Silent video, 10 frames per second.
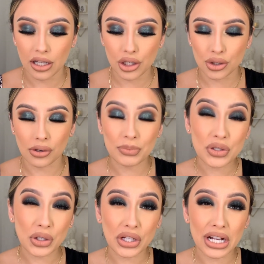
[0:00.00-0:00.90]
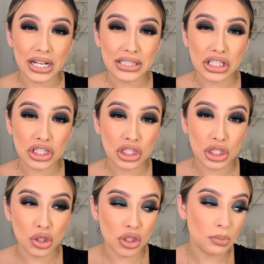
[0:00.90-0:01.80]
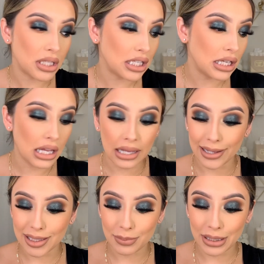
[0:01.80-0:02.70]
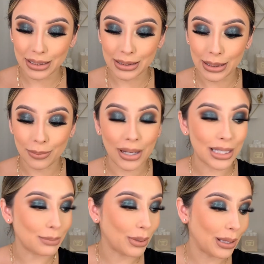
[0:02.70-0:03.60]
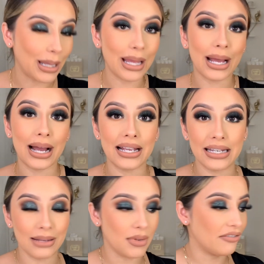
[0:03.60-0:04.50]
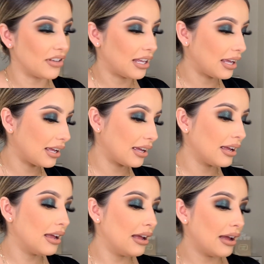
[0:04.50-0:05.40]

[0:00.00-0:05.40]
So I'm sorry guys, excuse me. I was being a dumbass pendeja y ni me fijé.